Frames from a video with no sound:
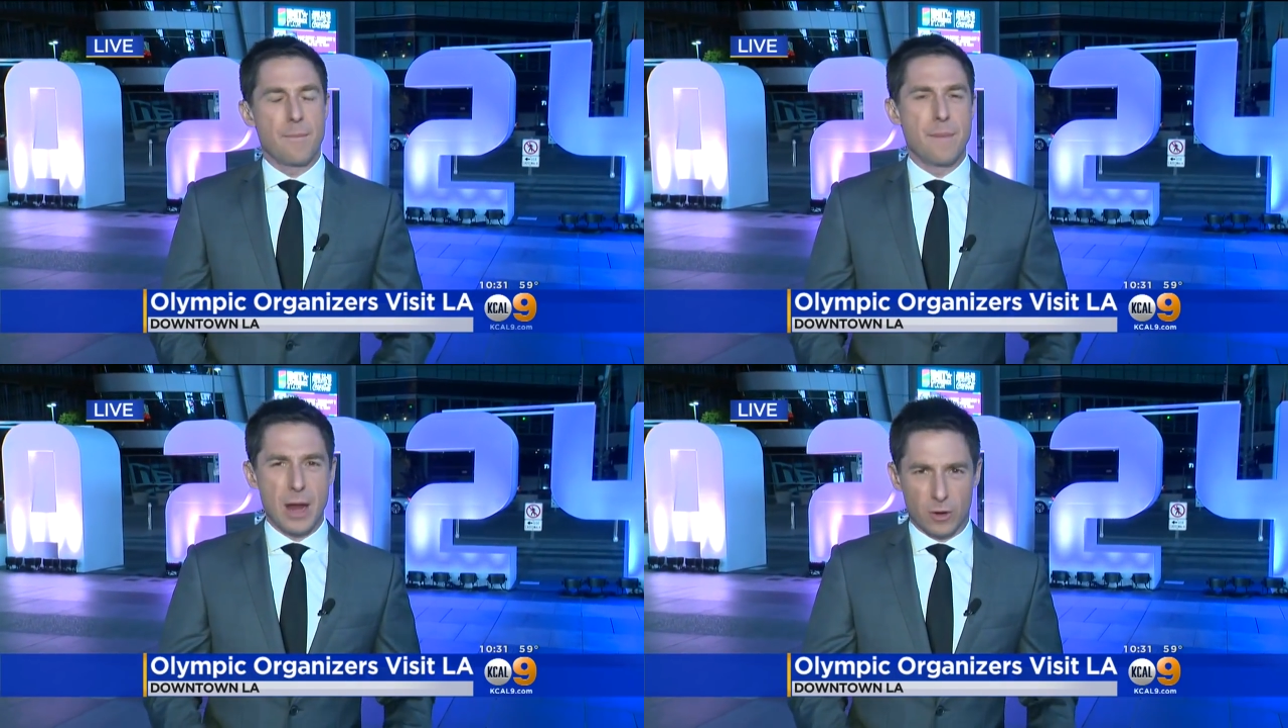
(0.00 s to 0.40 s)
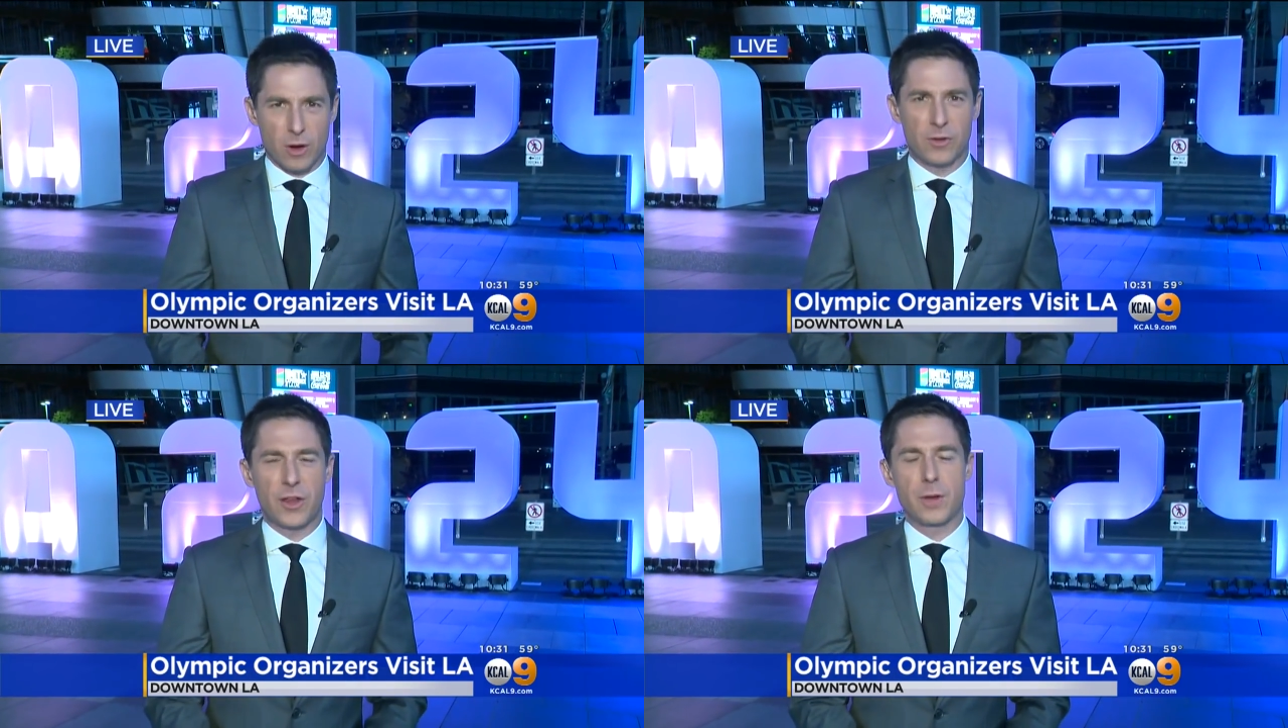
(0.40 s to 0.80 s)
Mayor
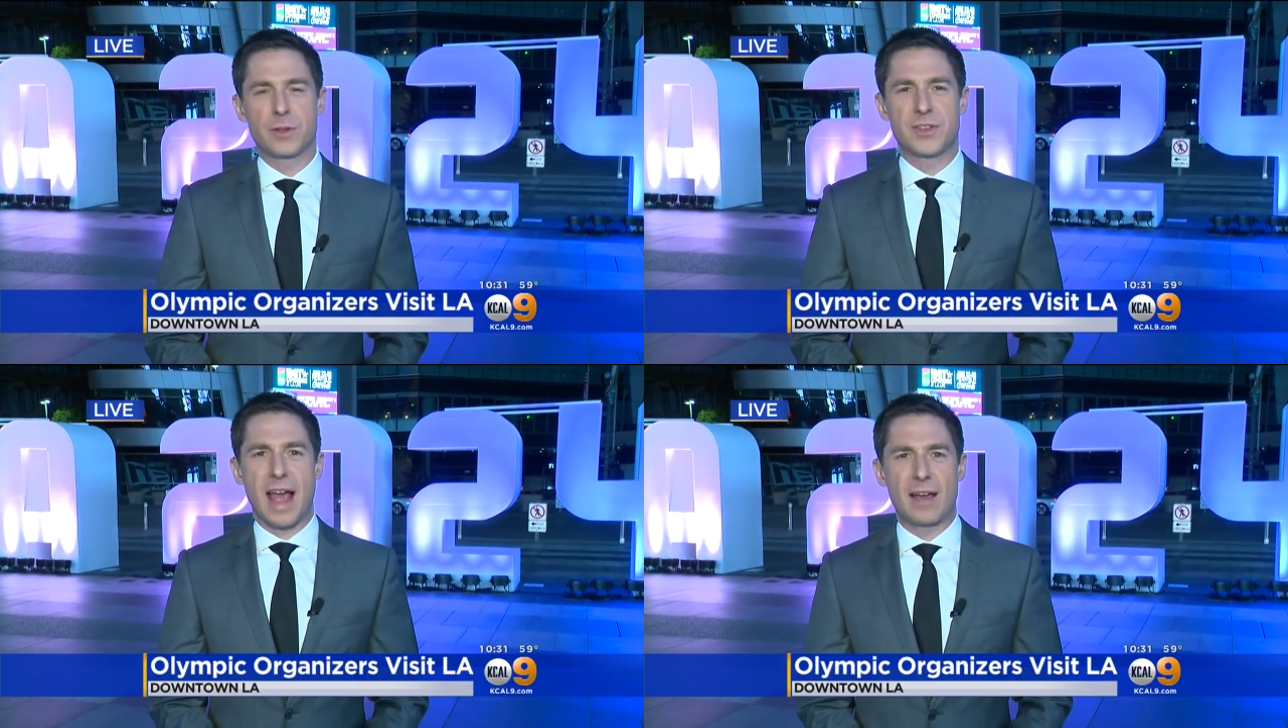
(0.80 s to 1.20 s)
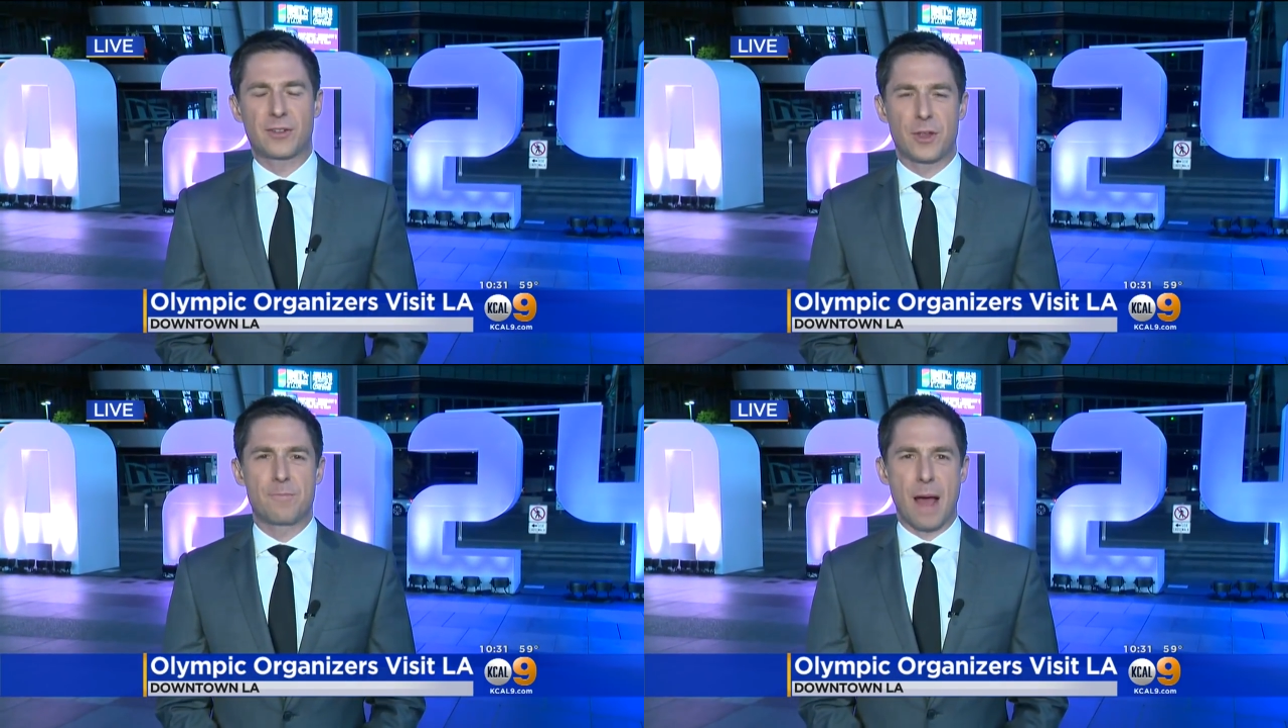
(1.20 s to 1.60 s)
Garcetti was
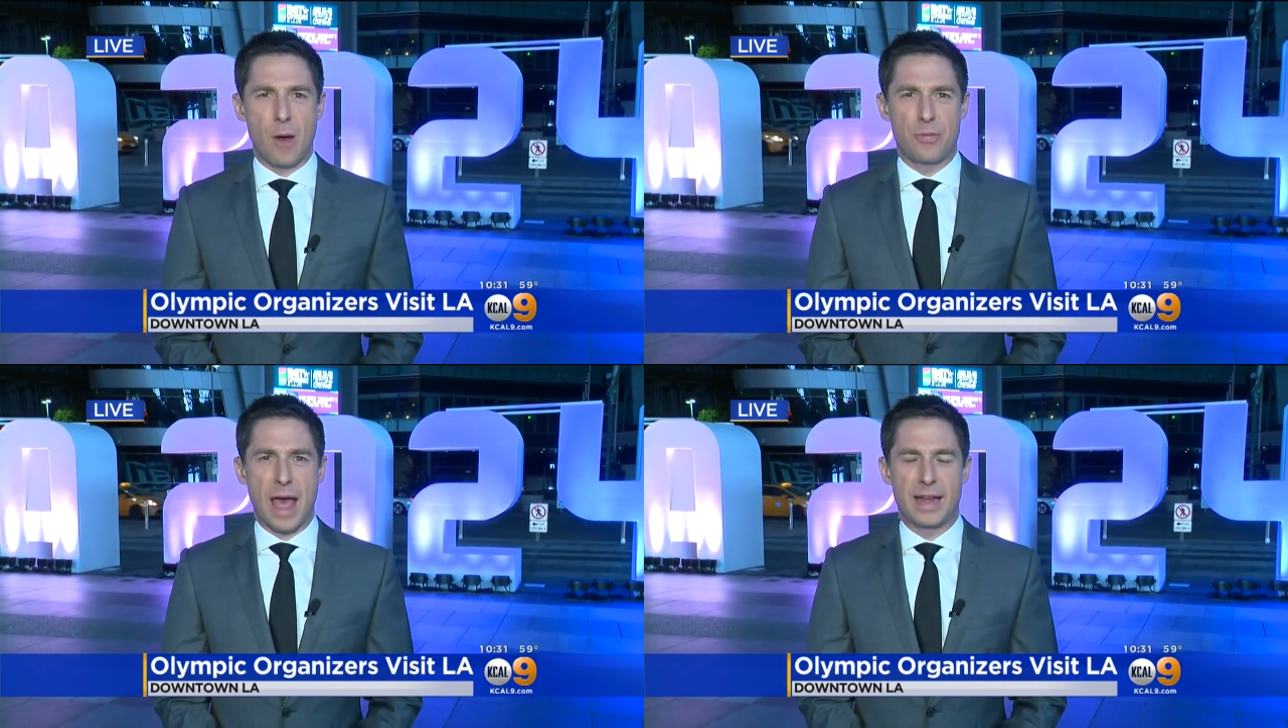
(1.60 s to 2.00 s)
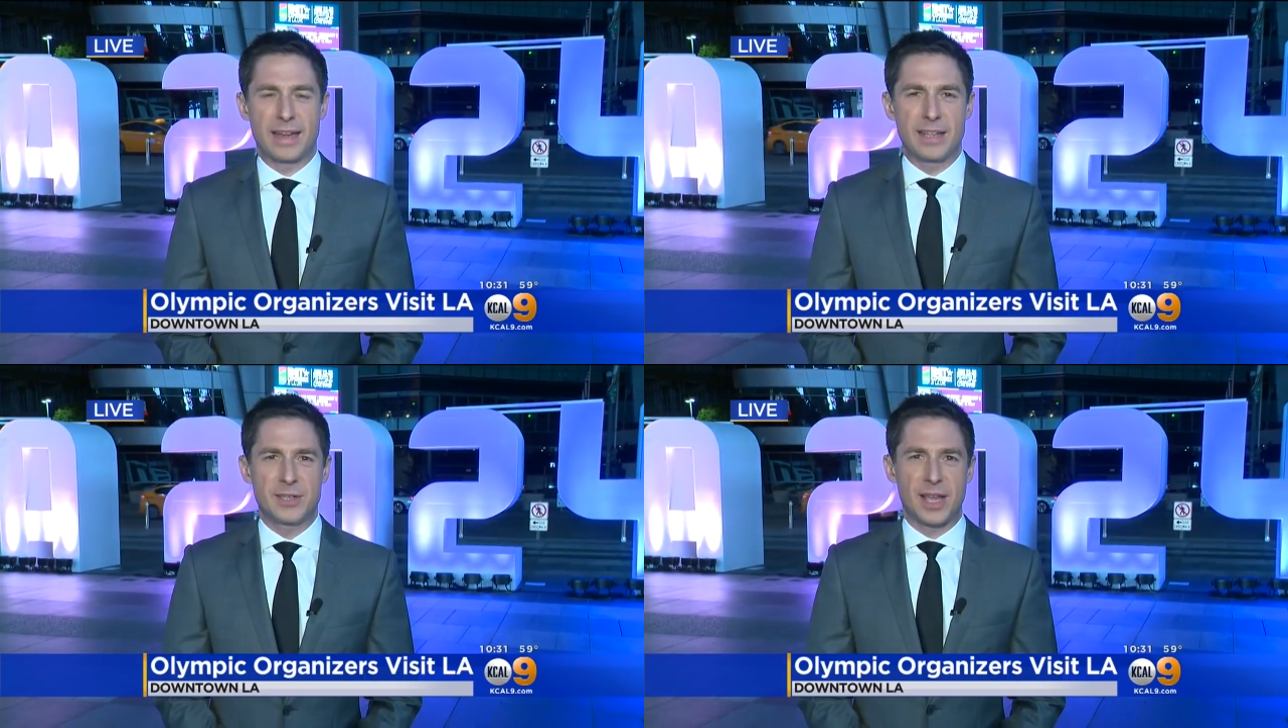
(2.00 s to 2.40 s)
asked about that,
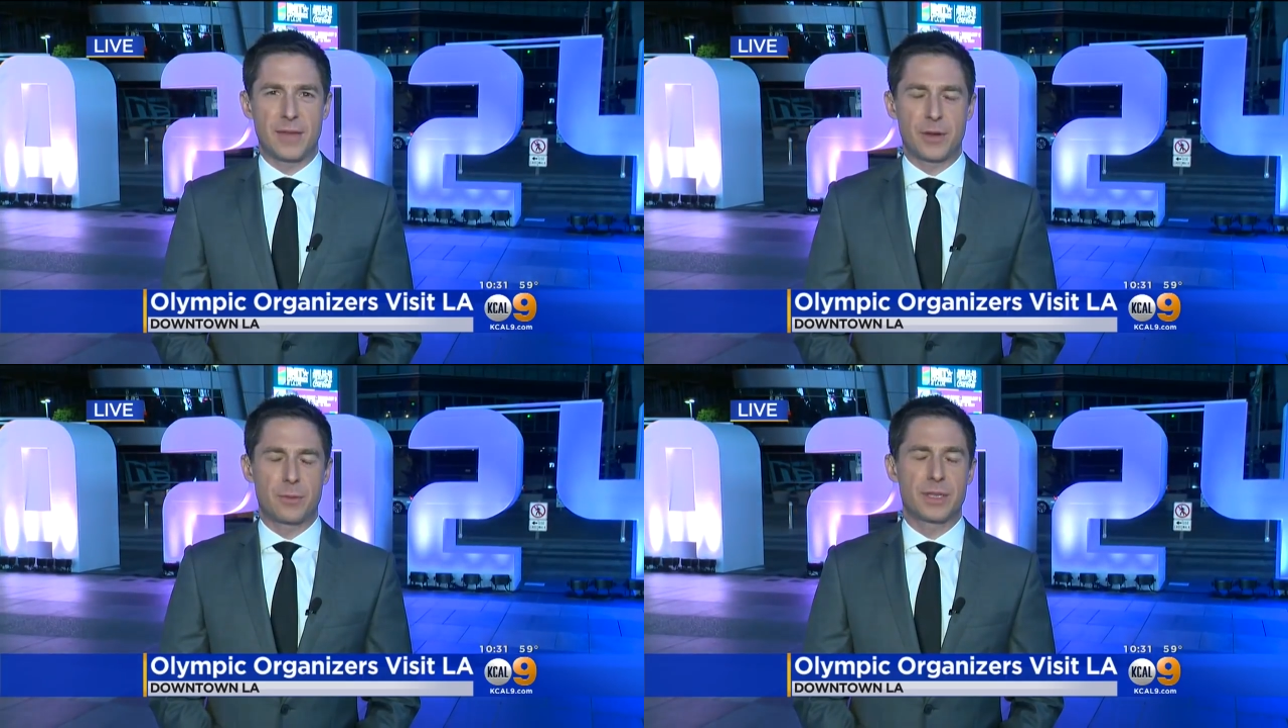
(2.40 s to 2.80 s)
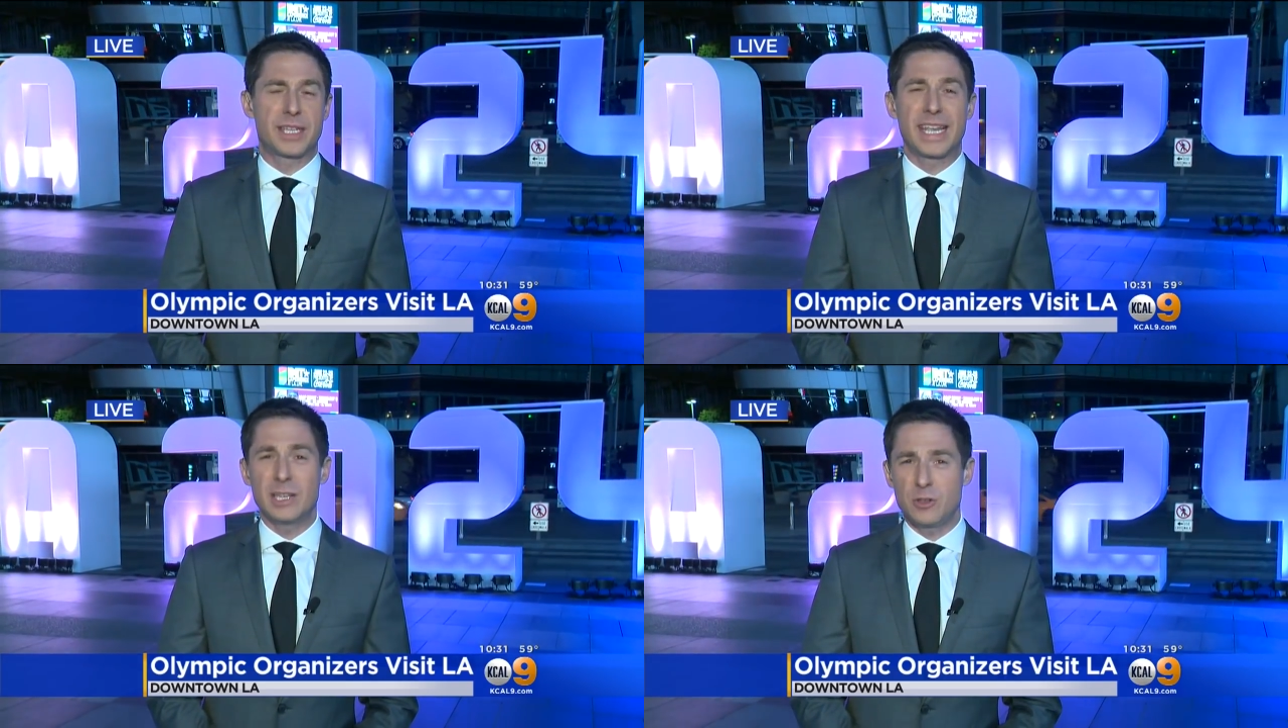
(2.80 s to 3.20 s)
and he said if it
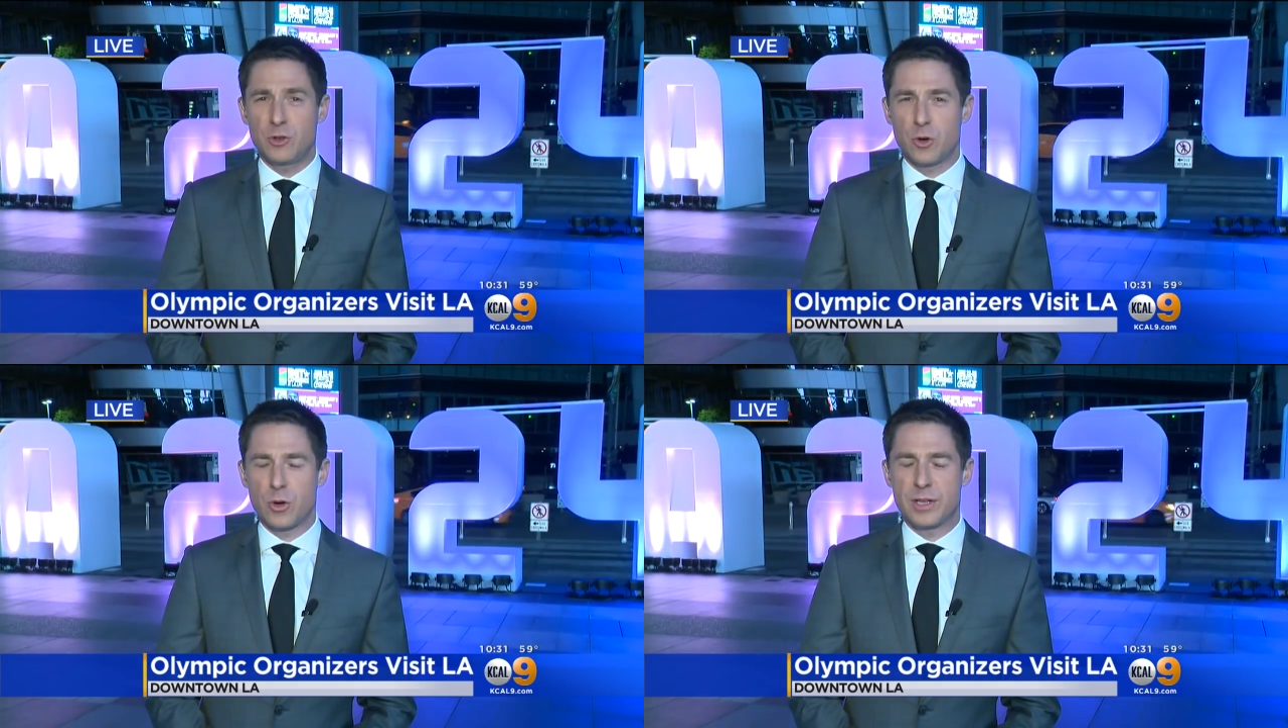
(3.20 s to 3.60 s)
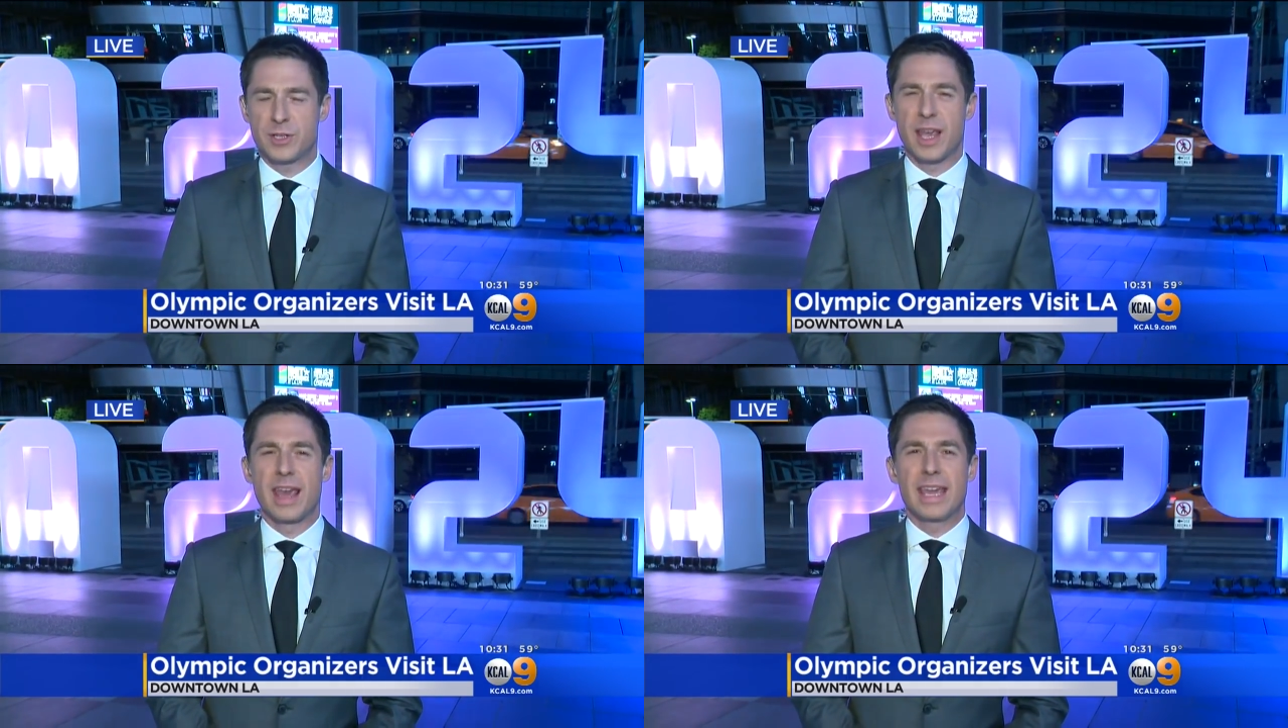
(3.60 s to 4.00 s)
was his choice,